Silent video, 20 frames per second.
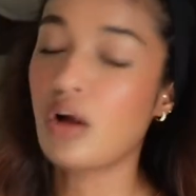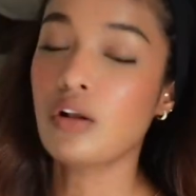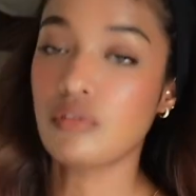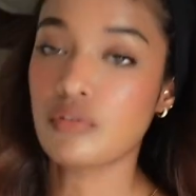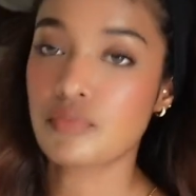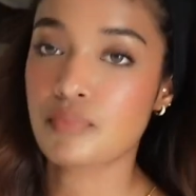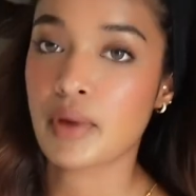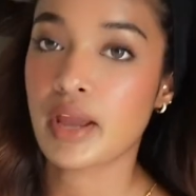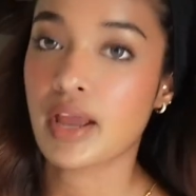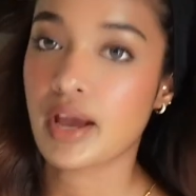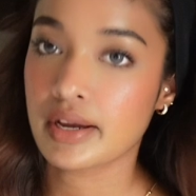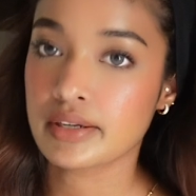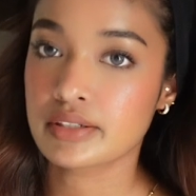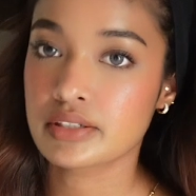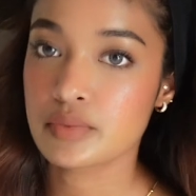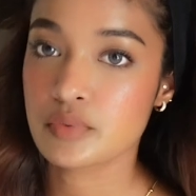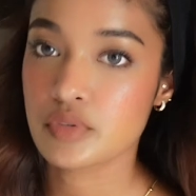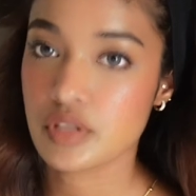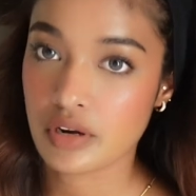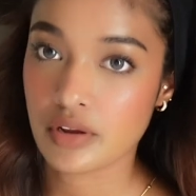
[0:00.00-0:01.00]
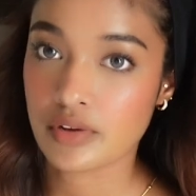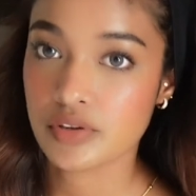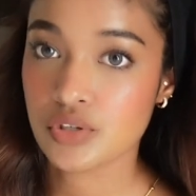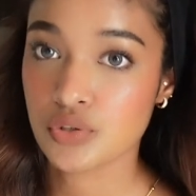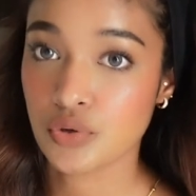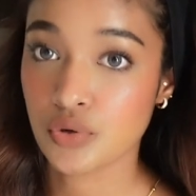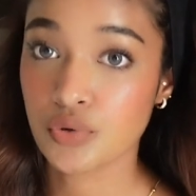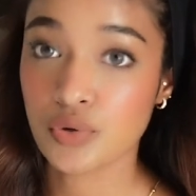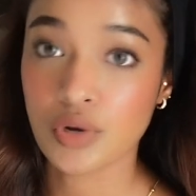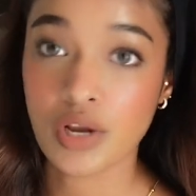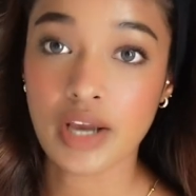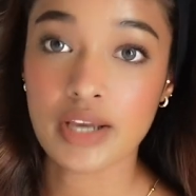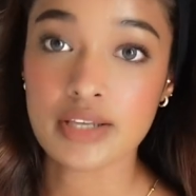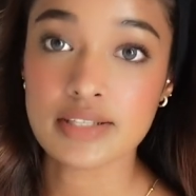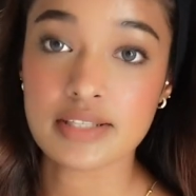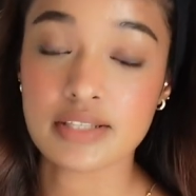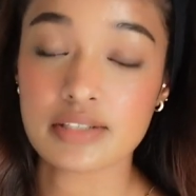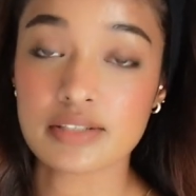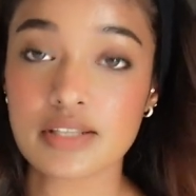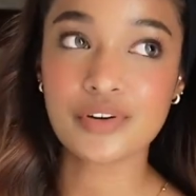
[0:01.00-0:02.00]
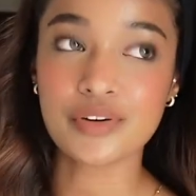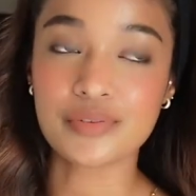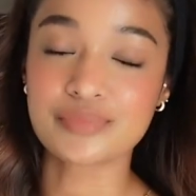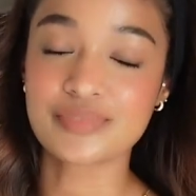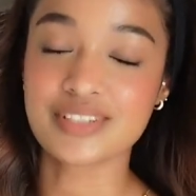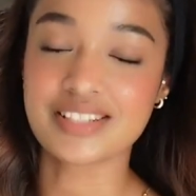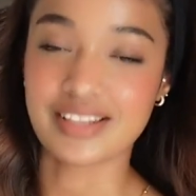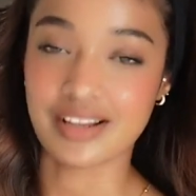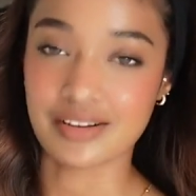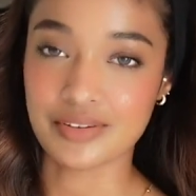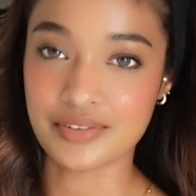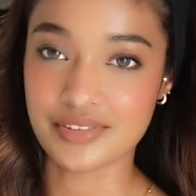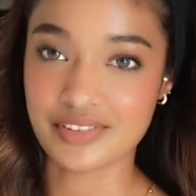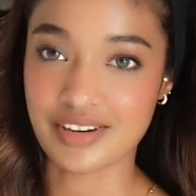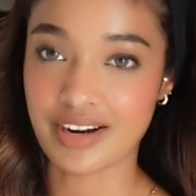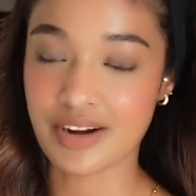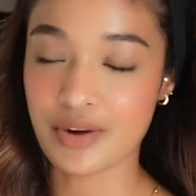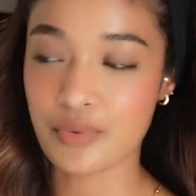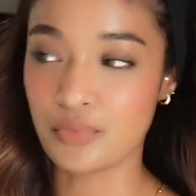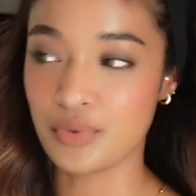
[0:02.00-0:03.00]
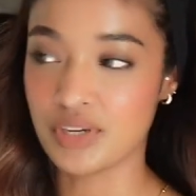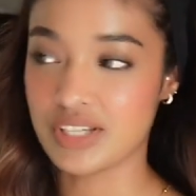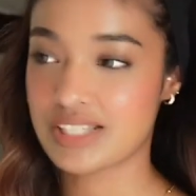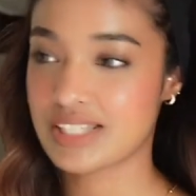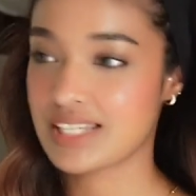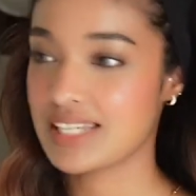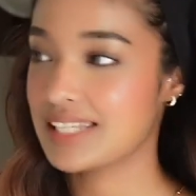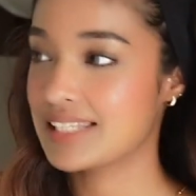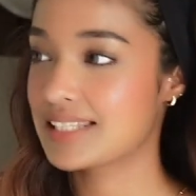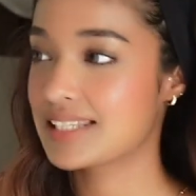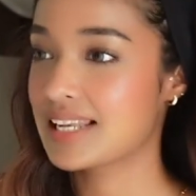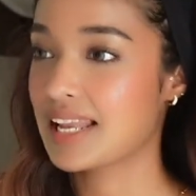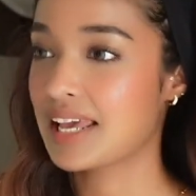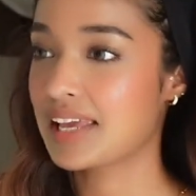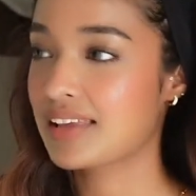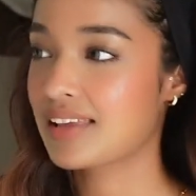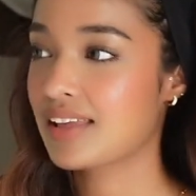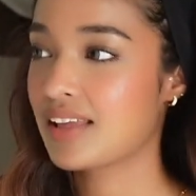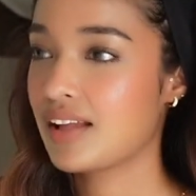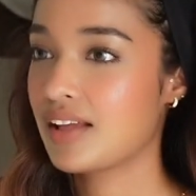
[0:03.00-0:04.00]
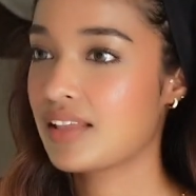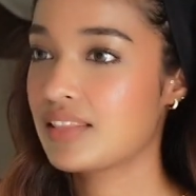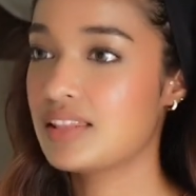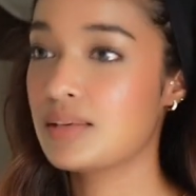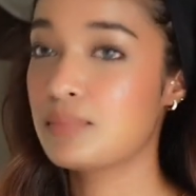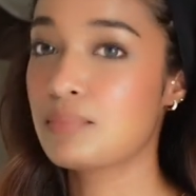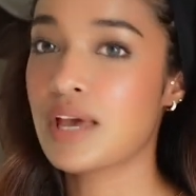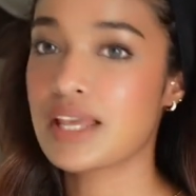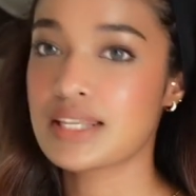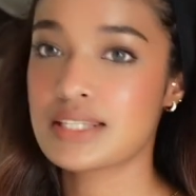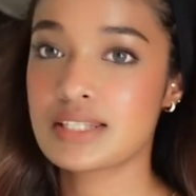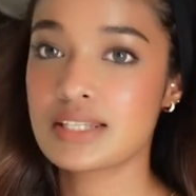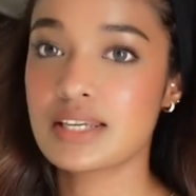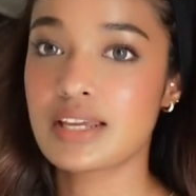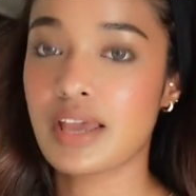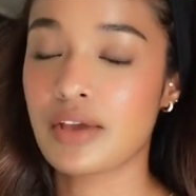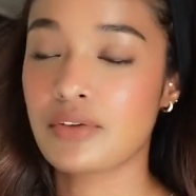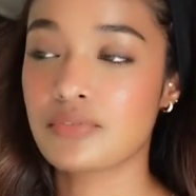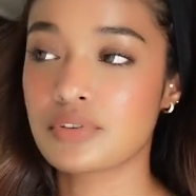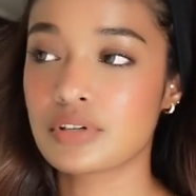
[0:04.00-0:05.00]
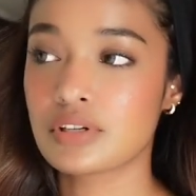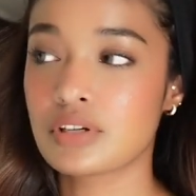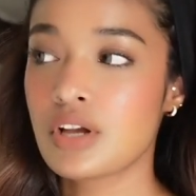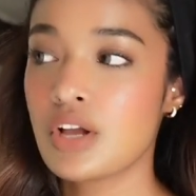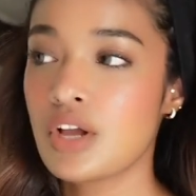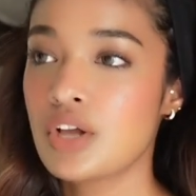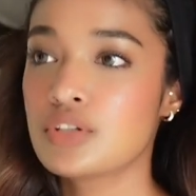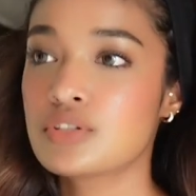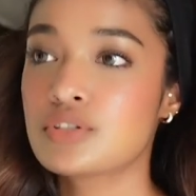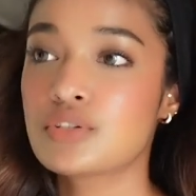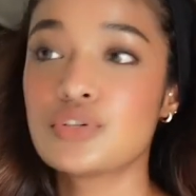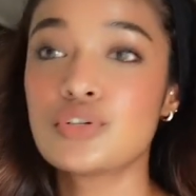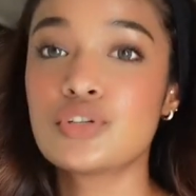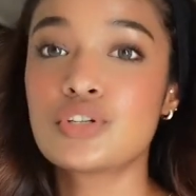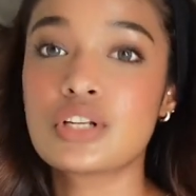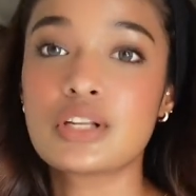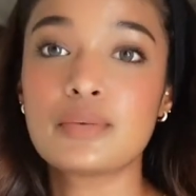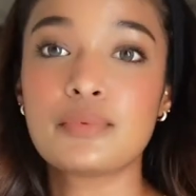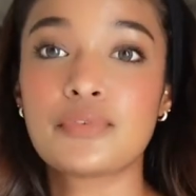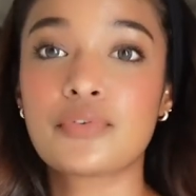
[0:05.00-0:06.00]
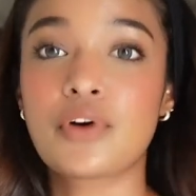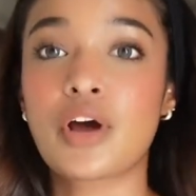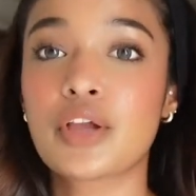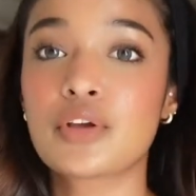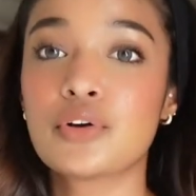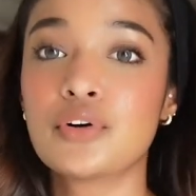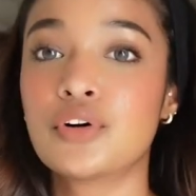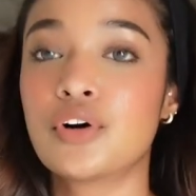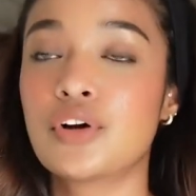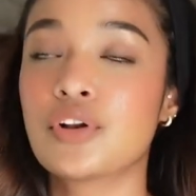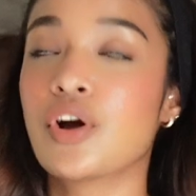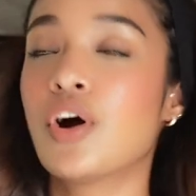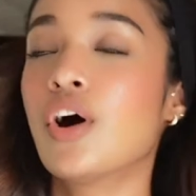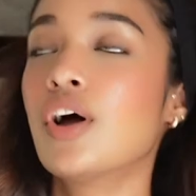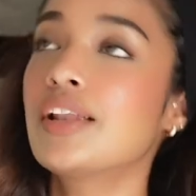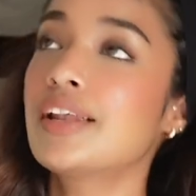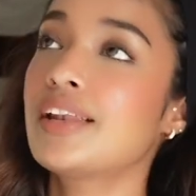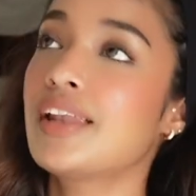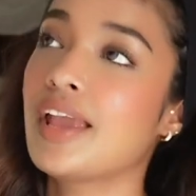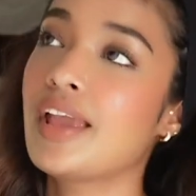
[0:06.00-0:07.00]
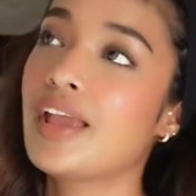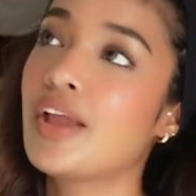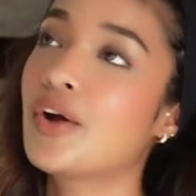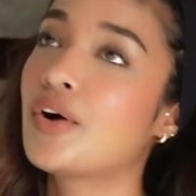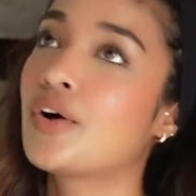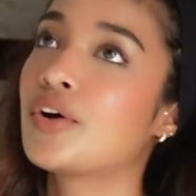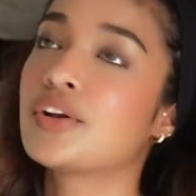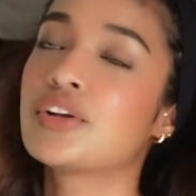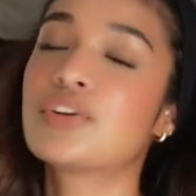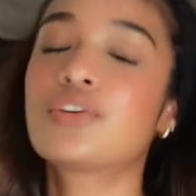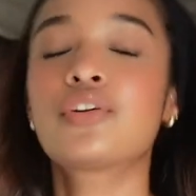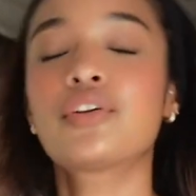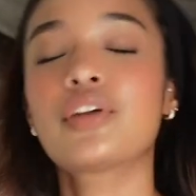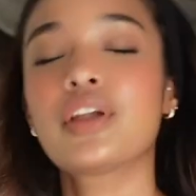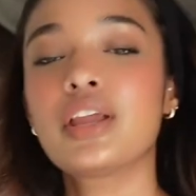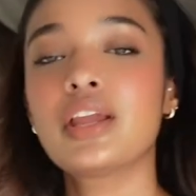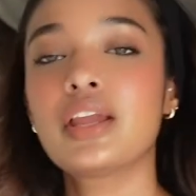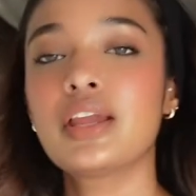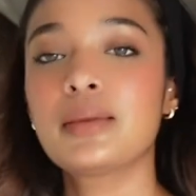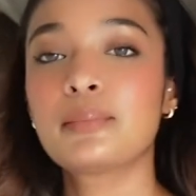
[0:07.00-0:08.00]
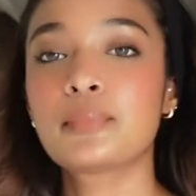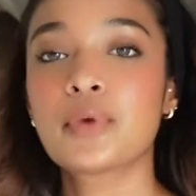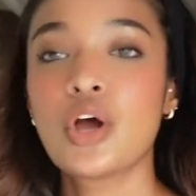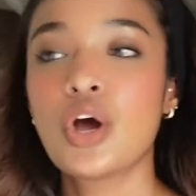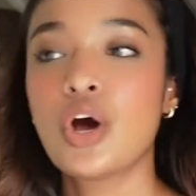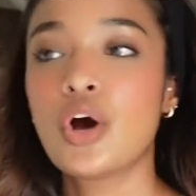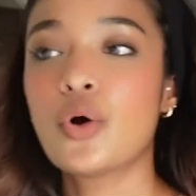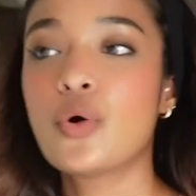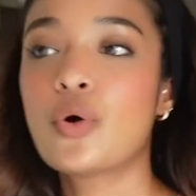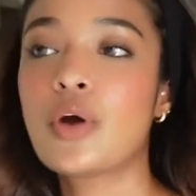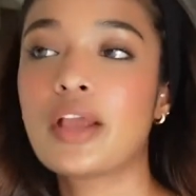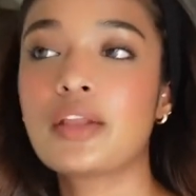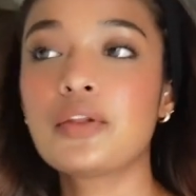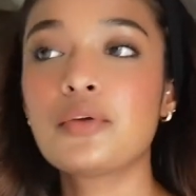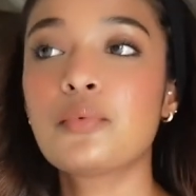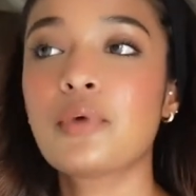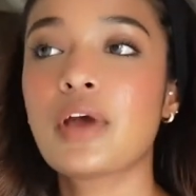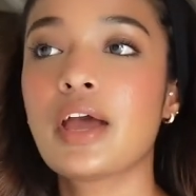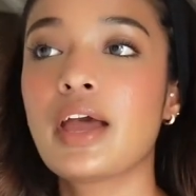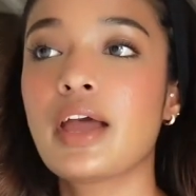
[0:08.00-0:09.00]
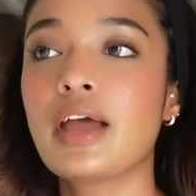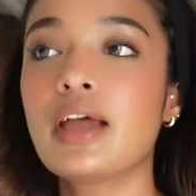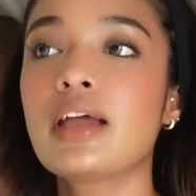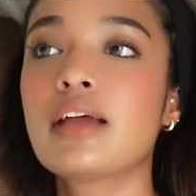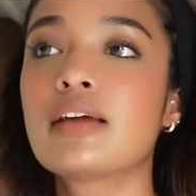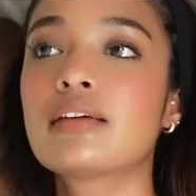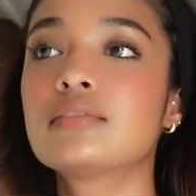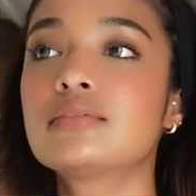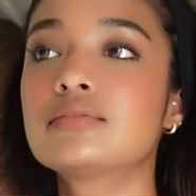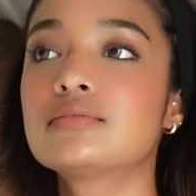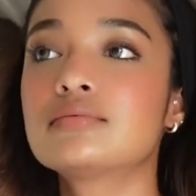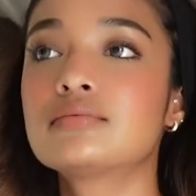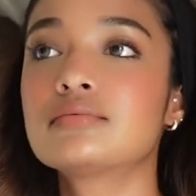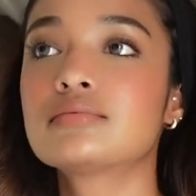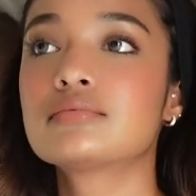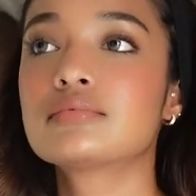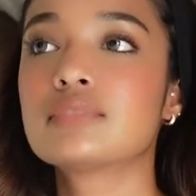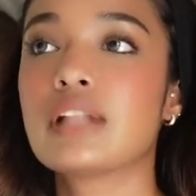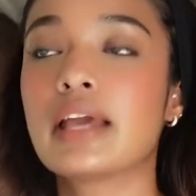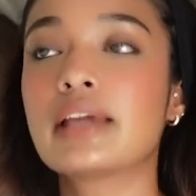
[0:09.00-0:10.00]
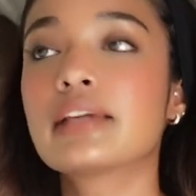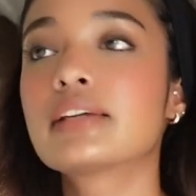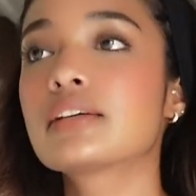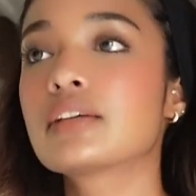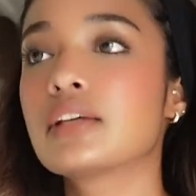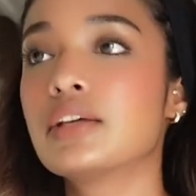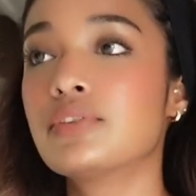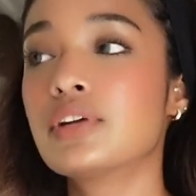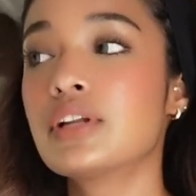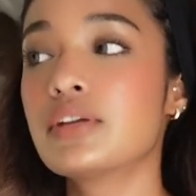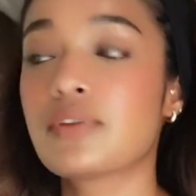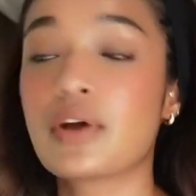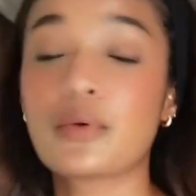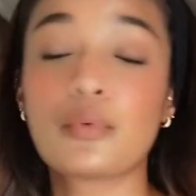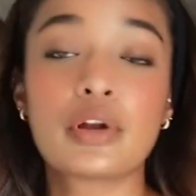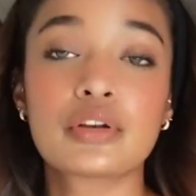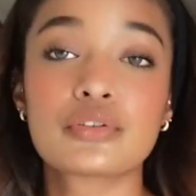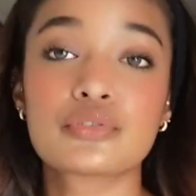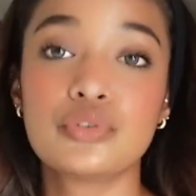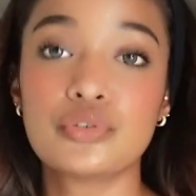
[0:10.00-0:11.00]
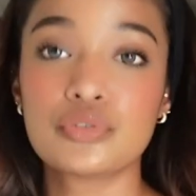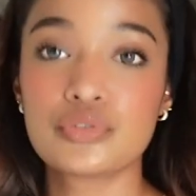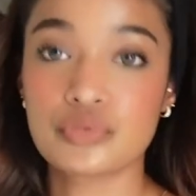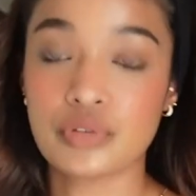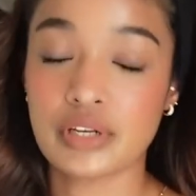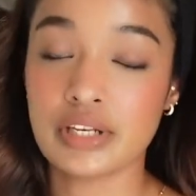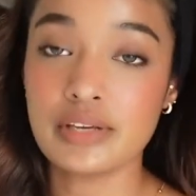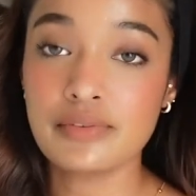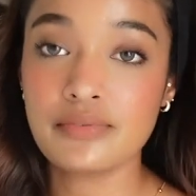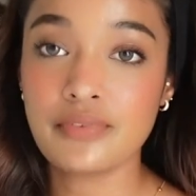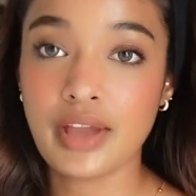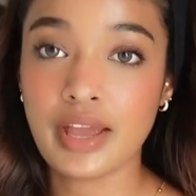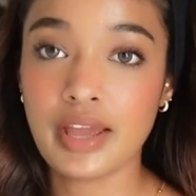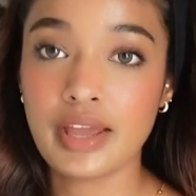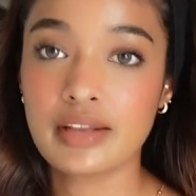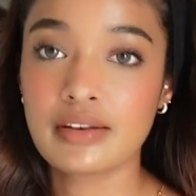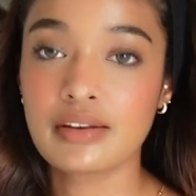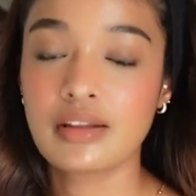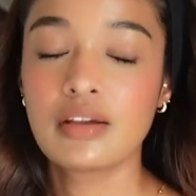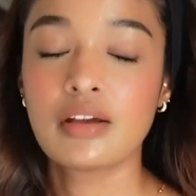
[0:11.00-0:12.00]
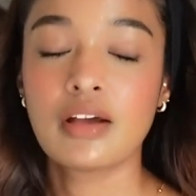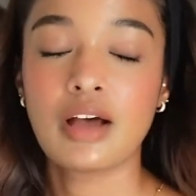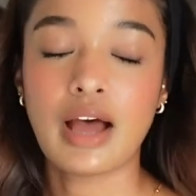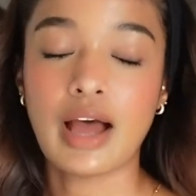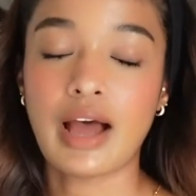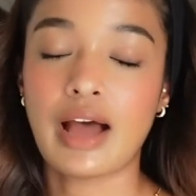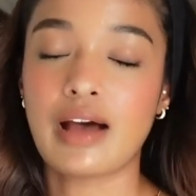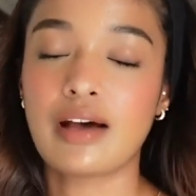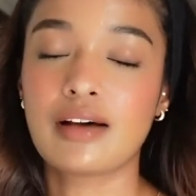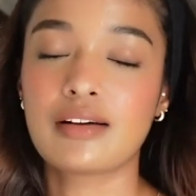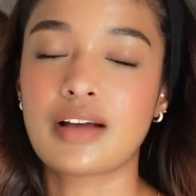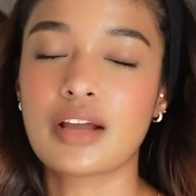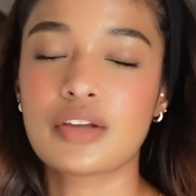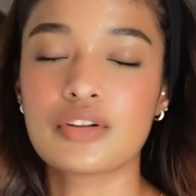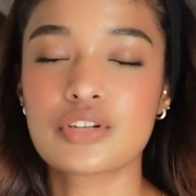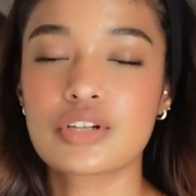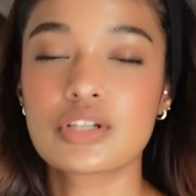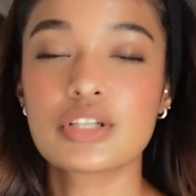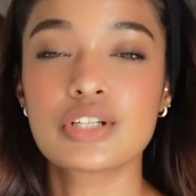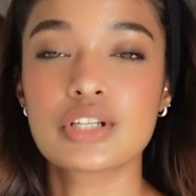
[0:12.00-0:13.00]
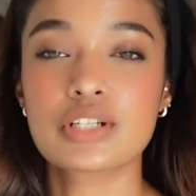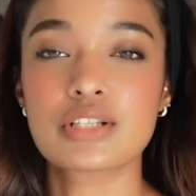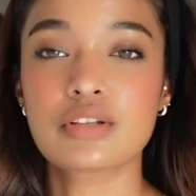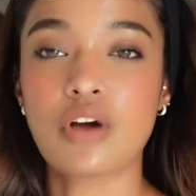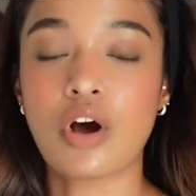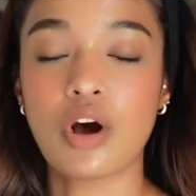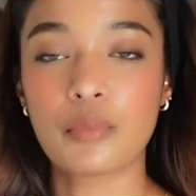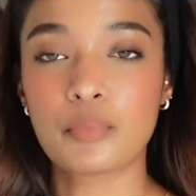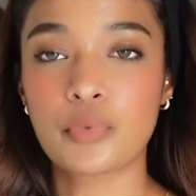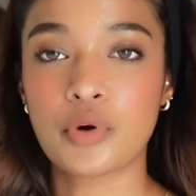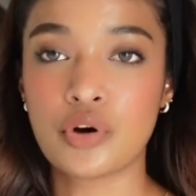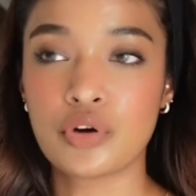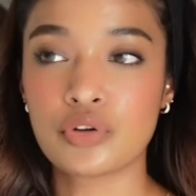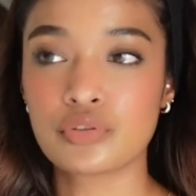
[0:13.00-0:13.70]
So all of my items that I show you guys is actually all from Zalora, which is like the best thing ever. So usually before I go on a holiday, on a trip, or anywhere,